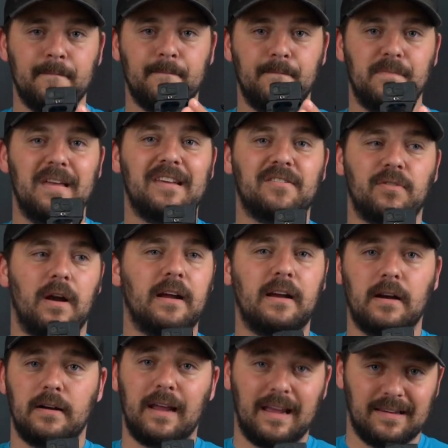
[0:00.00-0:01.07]
This right
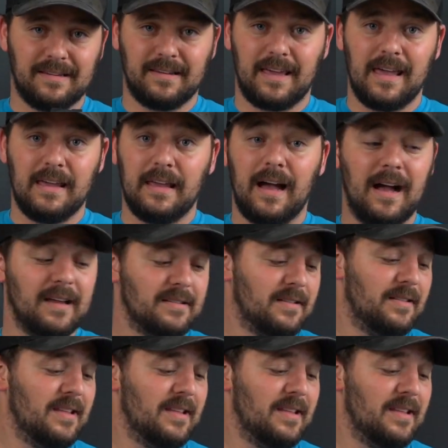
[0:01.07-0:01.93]
here takes the cake, guys.